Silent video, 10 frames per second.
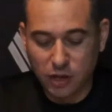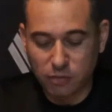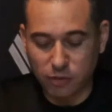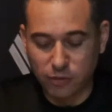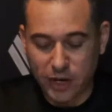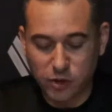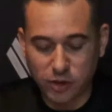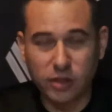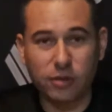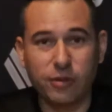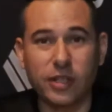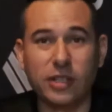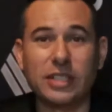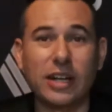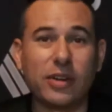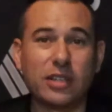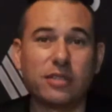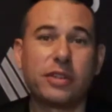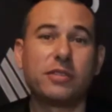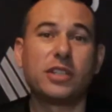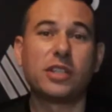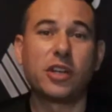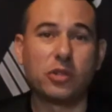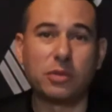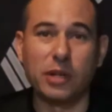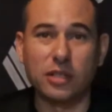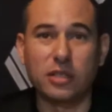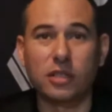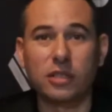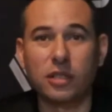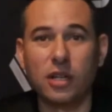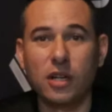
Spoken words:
from federal interference now has 15 co-sponsors.